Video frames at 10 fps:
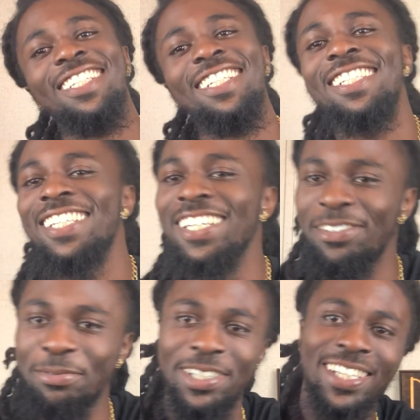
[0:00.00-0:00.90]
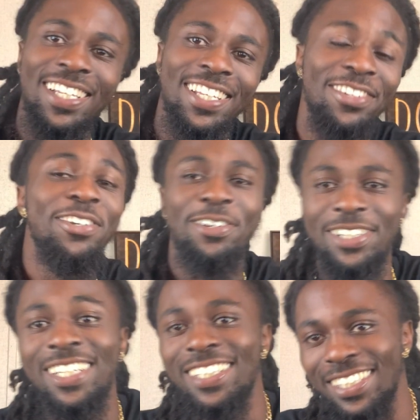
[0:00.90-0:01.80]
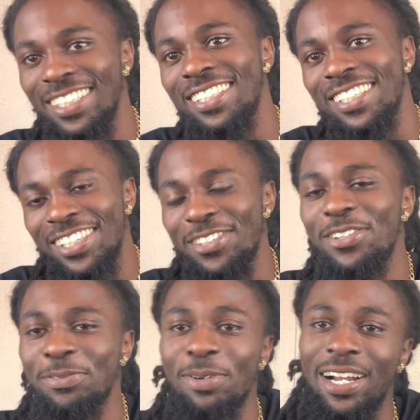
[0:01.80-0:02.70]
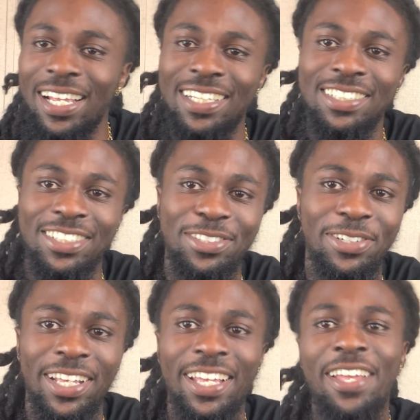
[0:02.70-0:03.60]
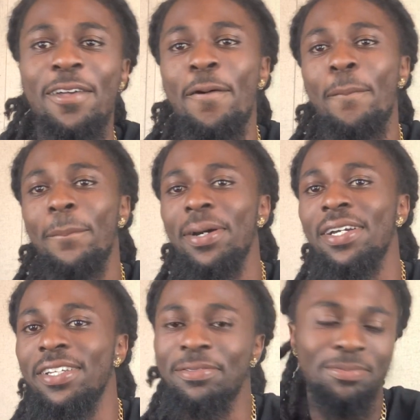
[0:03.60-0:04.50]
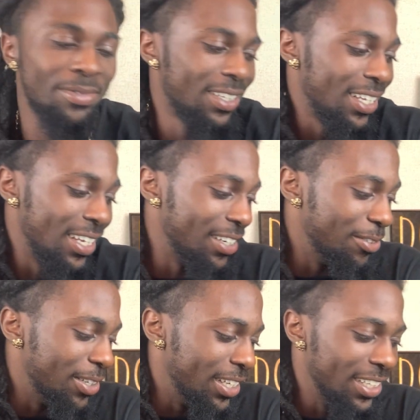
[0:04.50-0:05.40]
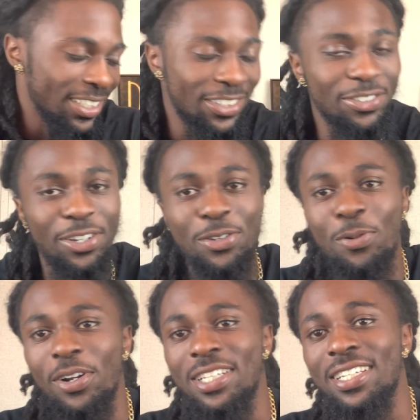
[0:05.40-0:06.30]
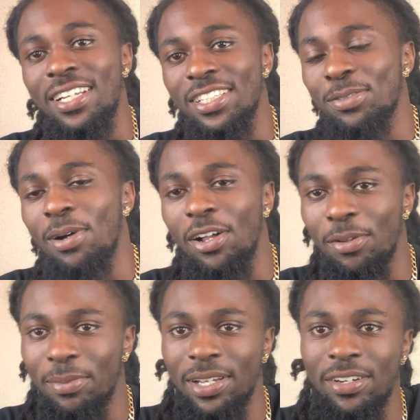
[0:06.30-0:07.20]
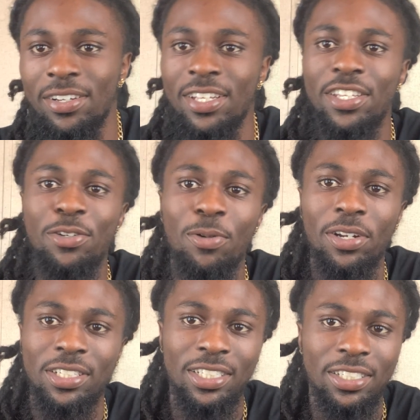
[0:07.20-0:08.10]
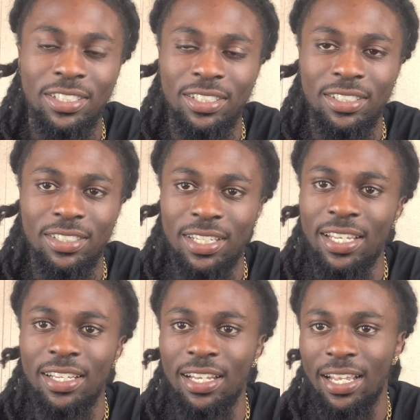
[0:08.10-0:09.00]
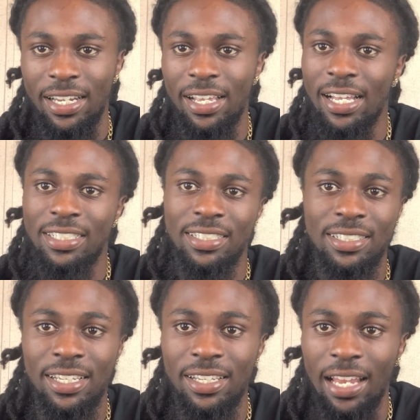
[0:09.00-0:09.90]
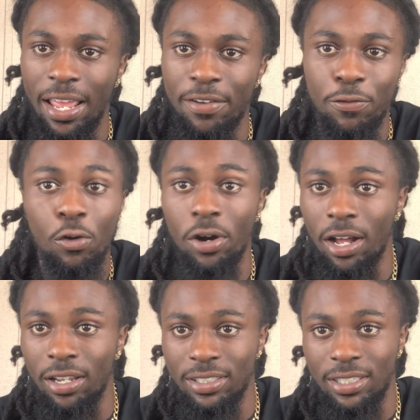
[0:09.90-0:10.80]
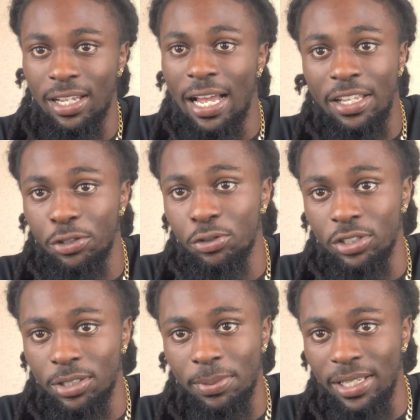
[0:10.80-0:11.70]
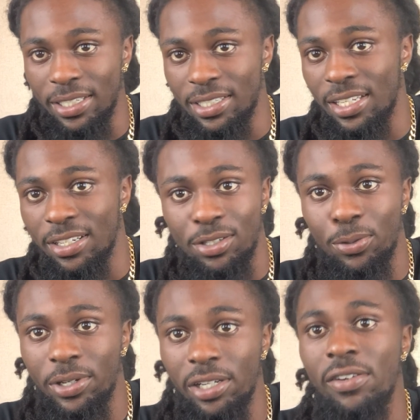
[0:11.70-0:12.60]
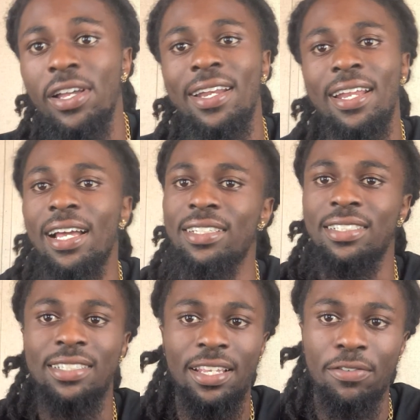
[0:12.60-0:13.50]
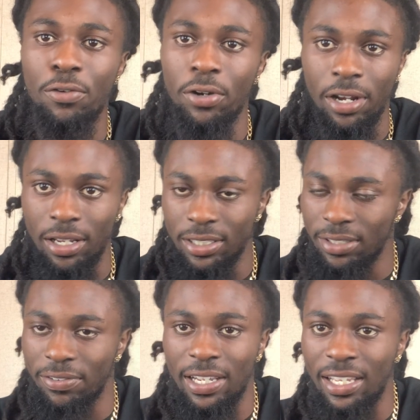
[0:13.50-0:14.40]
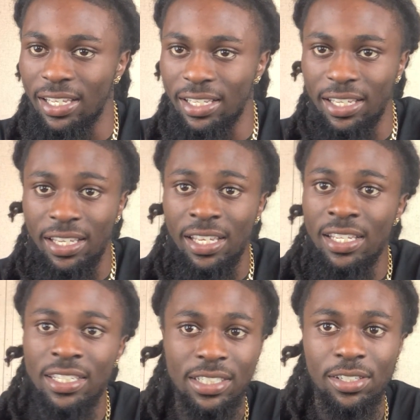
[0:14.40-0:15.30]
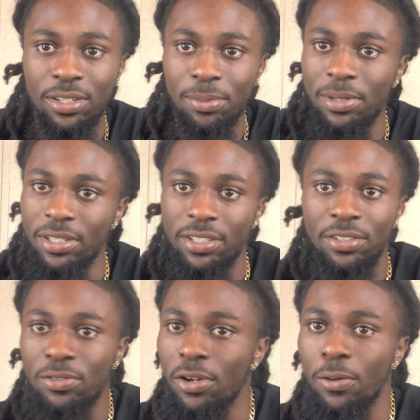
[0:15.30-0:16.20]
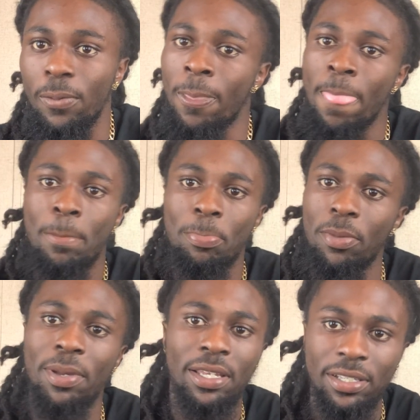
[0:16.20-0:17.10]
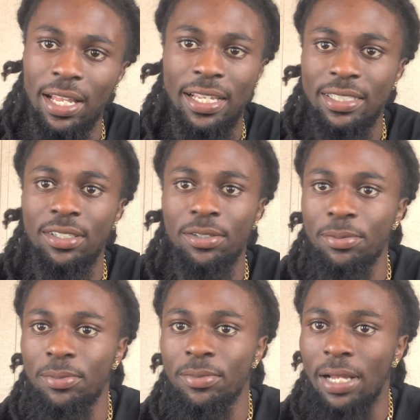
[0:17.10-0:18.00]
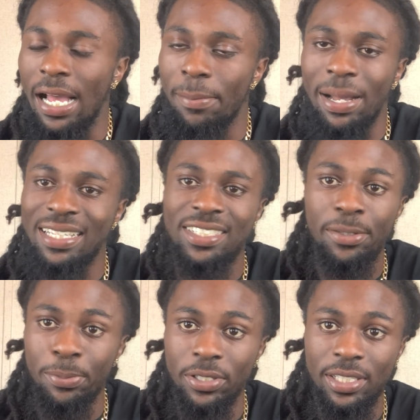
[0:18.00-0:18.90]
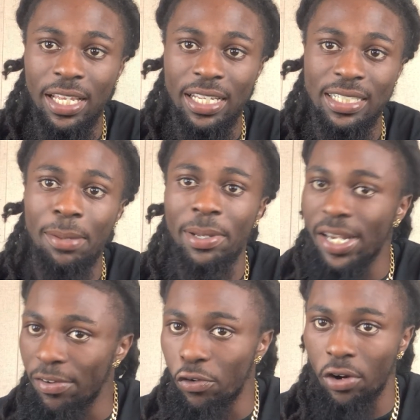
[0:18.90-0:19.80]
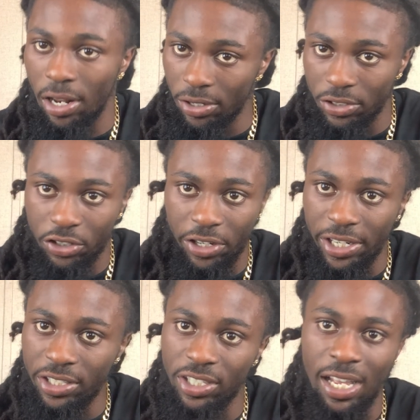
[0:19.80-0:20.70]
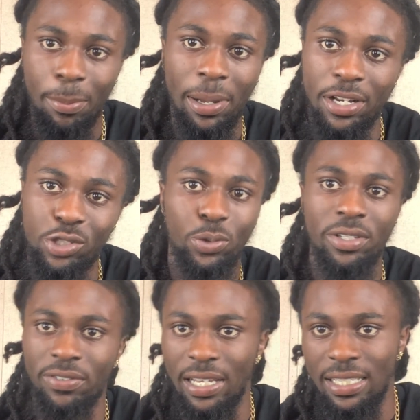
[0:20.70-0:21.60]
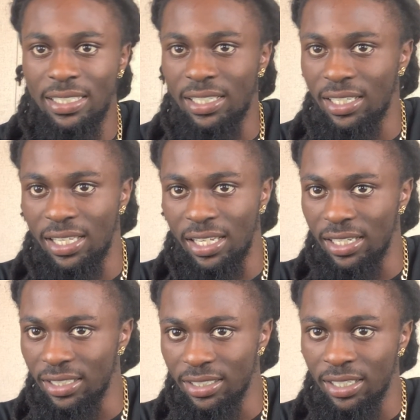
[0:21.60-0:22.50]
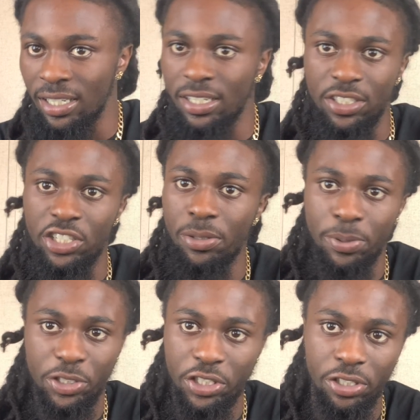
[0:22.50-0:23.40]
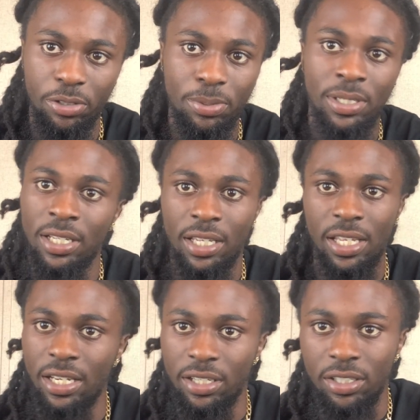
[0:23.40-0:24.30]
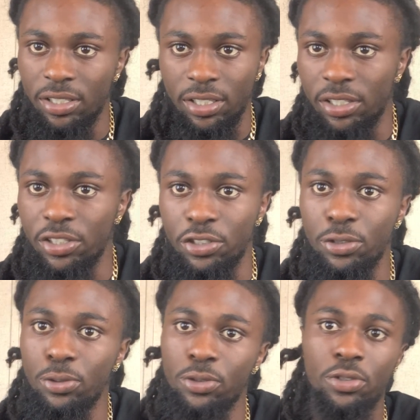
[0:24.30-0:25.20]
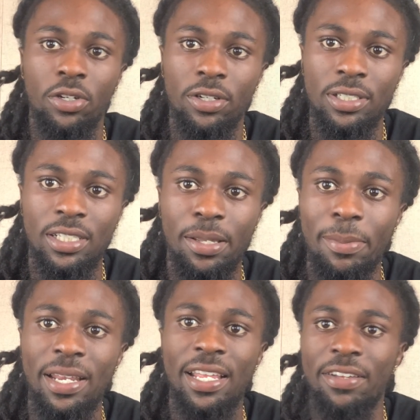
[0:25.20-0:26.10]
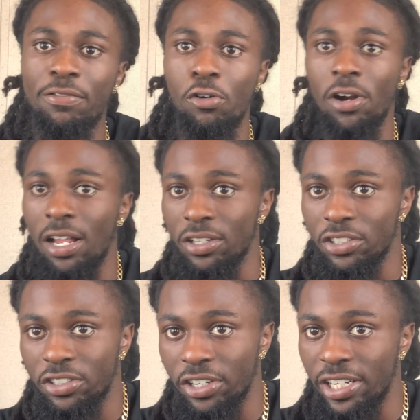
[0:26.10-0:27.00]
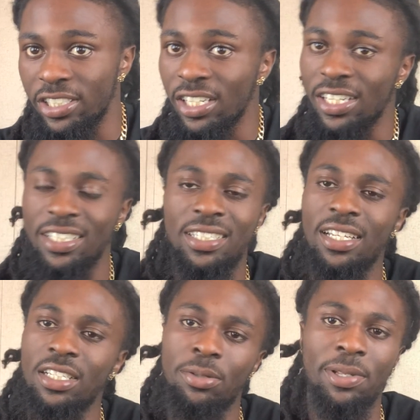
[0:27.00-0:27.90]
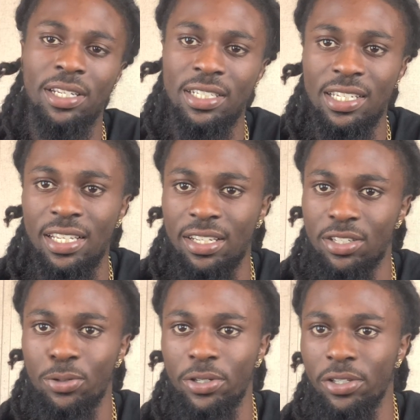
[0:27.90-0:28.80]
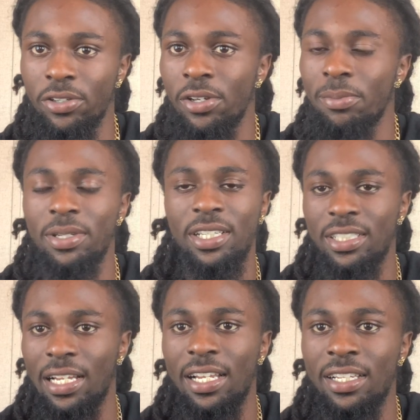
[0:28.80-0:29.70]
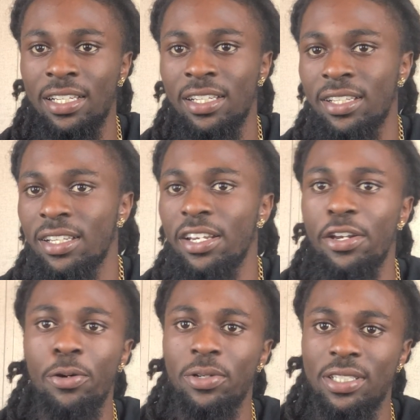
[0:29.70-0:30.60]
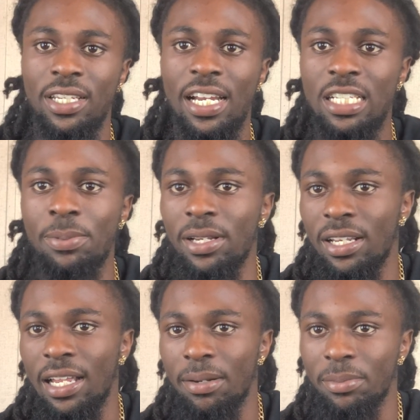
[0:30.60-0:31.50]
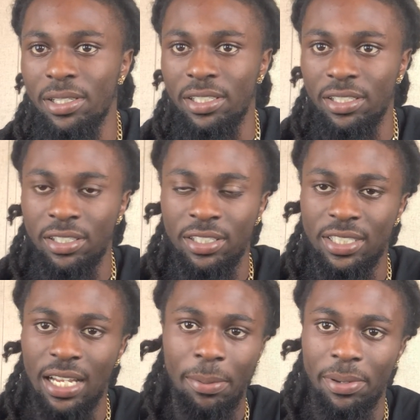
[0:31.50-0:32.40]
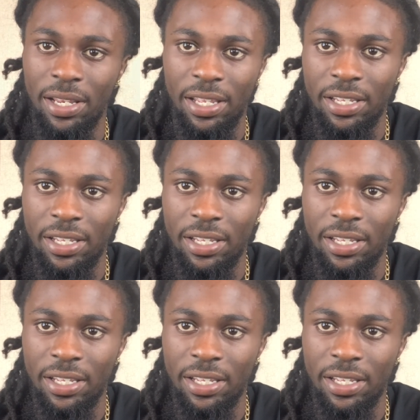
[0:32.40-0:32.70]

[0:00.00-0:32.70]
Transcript: just kidding. But you know, nigga, yeah, you can probably actually do that. But anyways, you know, you want to take a small amount. You want to just take, like, now I just take, like, $4. I usually spend 10 to 12 Now I just take $4. If I can't get something to, you know, make, like, something, I buy cheaper snacks. I make that $4 stretch. I buy the 25 cent candies, the cheaper chips, and a, a little juice. You know what I'm saying? Make that $4 stretch instead of spending 10 to 12 because I noticed that I spend a lot of money stopping at